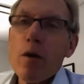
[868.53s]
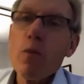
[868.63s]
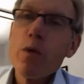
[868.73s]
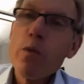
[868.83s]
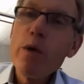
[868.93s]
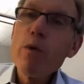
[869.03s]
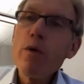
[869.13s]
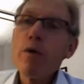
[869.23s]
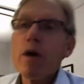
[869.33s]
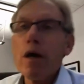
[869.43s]
when we
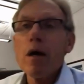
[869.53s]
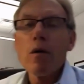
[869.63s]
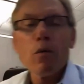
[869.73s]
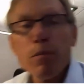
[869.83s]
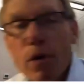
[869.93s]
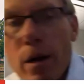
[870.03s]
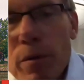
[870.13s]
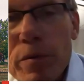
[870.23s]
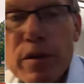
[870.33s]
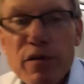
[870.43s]
were
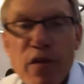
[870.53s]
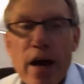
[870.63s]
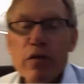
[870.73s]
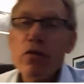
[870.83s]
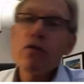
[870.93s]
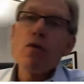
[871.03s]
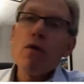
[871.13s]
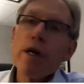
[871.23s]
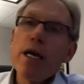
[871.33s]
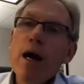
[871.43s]
probably the fastest
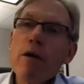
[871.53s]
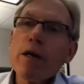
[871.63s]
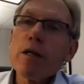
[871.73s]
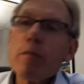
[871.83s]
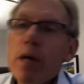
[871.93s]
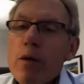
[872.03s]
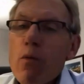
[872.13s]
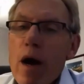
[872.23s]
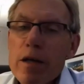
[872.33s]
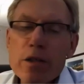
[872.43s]
growing county in the
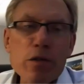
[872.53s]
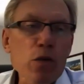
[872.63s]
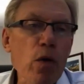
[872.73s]
Midwest,